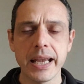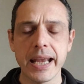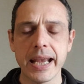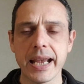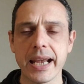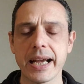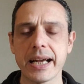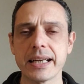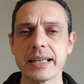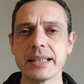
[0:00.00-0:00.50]

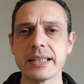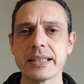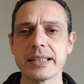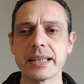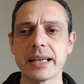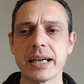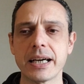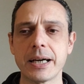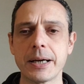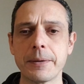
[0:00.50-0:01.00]
And
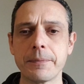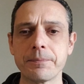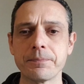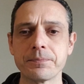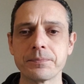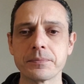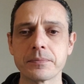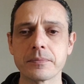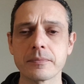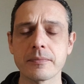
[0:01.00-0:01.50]

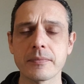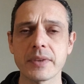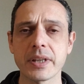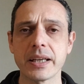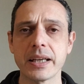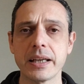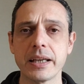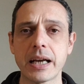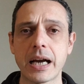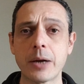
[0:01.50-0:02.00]

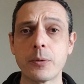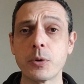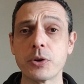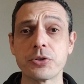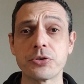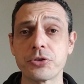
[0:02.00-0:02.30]
I was